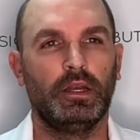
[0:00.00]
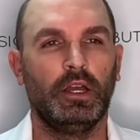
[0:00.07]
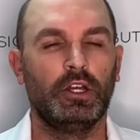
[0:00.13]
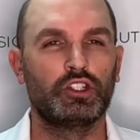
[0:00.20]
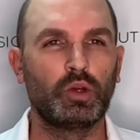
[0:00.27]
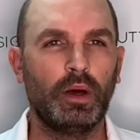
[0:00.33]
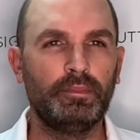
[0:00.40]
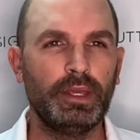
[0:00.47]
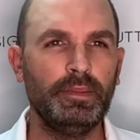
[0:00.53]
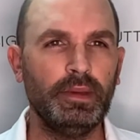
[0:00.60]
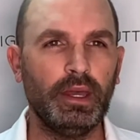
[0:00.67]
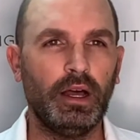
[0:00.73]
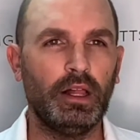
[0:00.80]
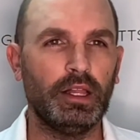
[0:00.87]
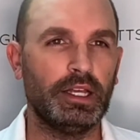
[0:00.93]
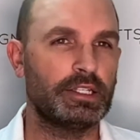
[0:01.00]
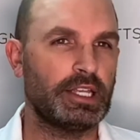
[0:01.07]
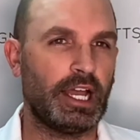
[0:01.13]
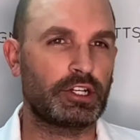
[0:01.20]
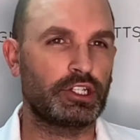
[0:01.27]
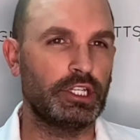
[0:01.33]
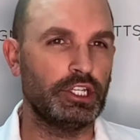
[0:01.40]
So a BBL has
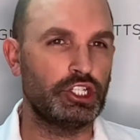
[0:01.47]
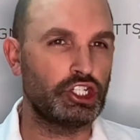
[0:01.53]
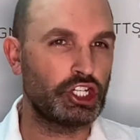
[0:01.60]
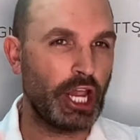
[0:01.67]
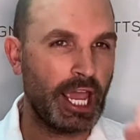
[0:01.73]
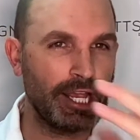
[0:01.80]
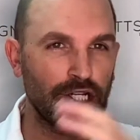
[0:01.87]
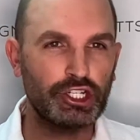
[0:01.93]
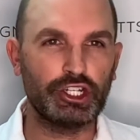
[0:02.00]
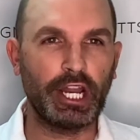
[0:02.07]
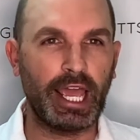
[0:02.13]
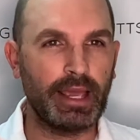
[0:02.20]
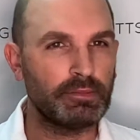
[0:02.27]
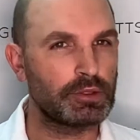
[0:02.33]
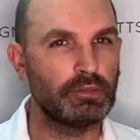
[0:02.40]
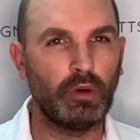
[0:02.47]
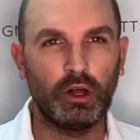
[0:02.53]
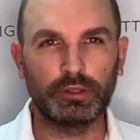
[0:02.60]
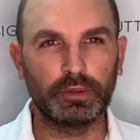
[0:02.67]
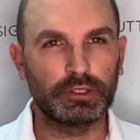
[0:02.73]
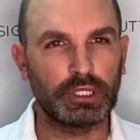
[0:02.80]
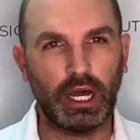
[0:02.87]
actually changed names
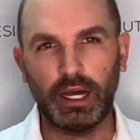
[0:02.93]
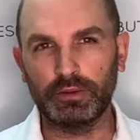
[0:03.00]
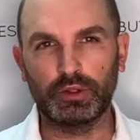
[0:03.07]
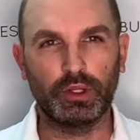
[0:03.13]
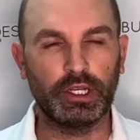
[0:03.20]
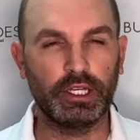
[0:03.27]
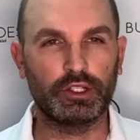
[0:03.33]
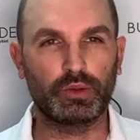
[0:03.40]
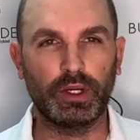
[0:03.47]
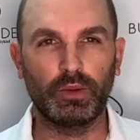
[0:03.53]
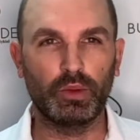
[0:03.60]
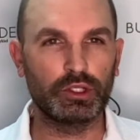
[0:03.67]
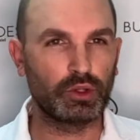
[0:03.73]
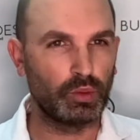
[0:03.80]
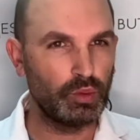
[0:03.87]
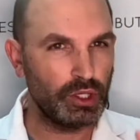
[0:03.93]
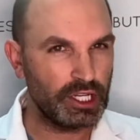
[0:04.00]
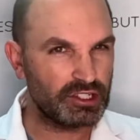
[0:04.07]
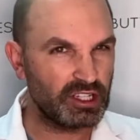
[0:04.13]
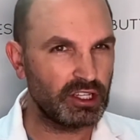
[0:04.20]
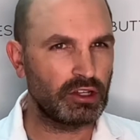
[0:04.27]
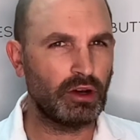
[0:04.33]
multiple times through the history. It was
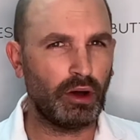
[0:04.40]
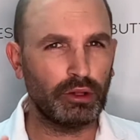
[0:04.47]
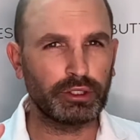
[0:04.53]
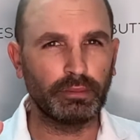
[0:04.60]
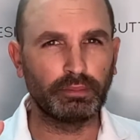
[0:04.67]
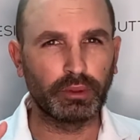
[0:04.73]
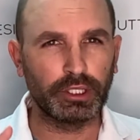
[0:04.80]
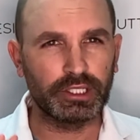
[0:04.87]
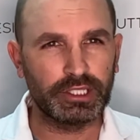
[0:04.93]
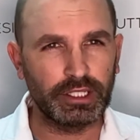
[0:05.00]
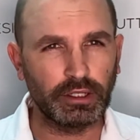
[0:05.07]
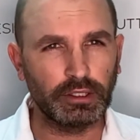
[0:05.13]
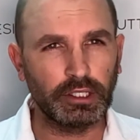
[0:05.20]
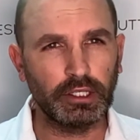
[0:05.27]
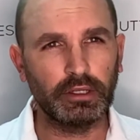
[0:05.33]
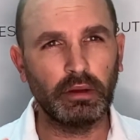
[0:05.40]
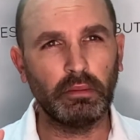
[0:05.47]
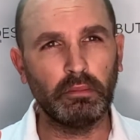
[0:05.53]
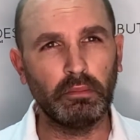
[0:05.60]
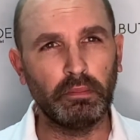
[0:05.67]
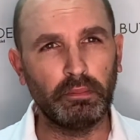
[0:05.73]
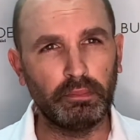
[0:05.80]
originally called a Brazilian
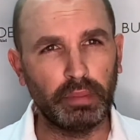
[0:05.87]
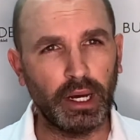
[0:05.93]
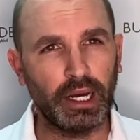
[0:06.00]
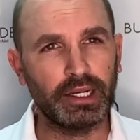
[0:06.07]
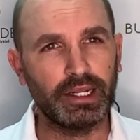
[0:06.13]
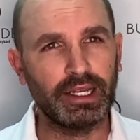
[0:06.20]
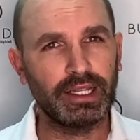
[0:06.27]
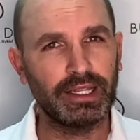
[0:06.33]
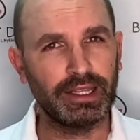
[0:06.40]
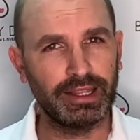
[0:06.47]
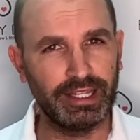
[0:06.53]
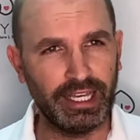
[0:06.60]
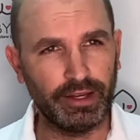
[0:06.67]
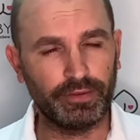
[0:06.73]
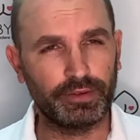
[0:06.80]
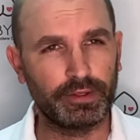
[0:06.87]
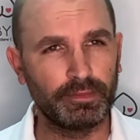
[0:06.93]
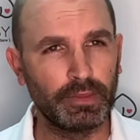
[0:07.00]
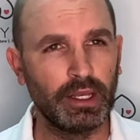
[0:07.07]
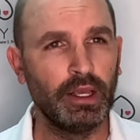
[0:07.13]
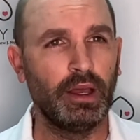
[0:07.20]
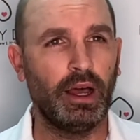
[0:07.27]
butt lift
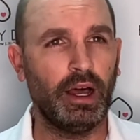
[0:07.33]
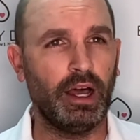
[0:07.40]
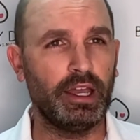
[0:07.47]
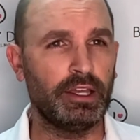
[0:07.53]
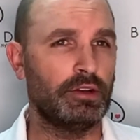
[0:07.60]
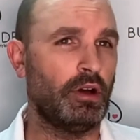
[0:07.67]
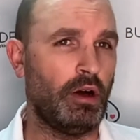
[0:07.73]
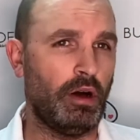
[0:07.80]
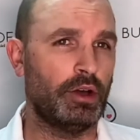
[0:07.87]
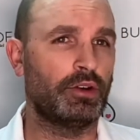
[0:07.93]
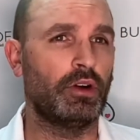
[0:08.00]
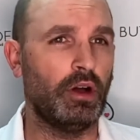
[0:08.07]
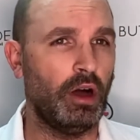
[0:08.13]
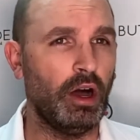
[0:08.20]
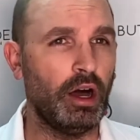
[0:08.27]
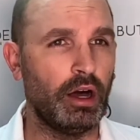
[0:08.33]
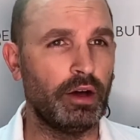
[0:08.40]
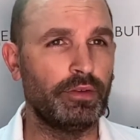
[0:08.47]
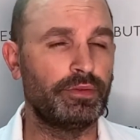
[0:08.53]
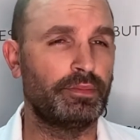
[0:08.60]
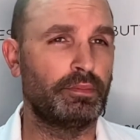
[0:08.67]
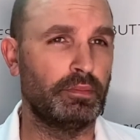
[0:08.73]
in honor
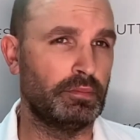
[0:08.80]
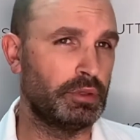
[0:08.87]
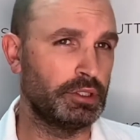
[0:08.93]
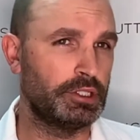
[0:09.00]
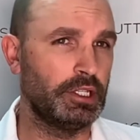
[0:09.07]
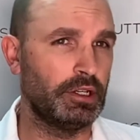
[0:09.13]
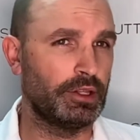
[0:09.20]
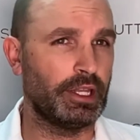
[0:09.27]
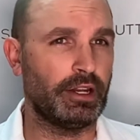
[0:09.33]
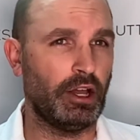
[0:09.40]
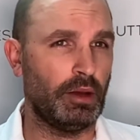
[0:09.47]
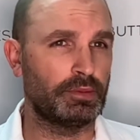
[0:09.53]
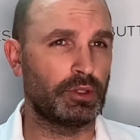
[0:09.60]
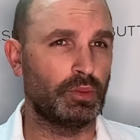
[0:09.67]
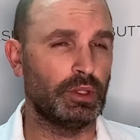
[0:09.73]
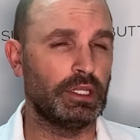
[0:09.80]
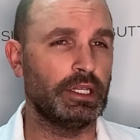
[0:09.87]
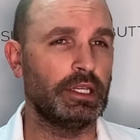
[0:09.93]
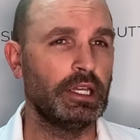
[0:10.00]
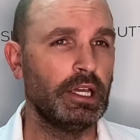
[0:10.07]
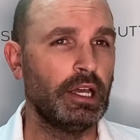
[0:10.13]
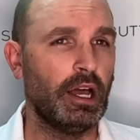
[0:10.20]
of Brazil that helped to really
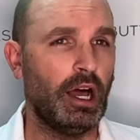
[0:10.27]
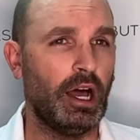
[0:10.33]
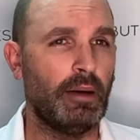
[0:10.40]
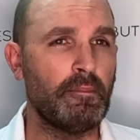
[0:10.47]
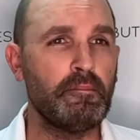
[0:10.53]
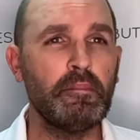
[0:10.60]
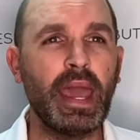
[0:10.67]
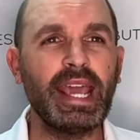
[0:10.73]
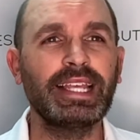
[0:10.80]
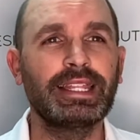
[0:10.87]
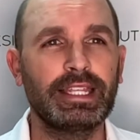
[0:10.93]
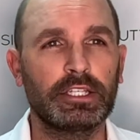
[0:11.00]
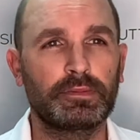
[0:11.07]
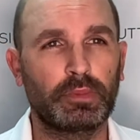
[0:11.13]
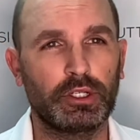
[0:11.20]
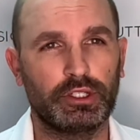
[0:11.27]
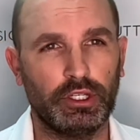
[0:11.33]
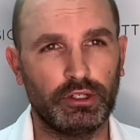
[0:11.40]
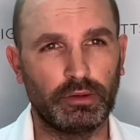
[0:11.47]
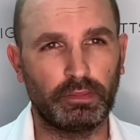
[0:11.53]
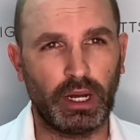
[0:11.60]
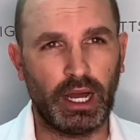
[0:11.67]
make this
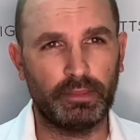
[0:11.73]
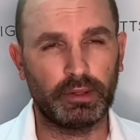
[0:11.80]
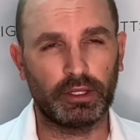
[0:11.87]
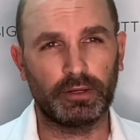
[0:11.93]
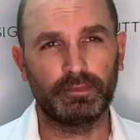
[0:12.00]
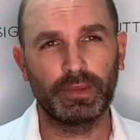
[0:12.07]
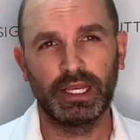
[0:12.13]
procedure popular.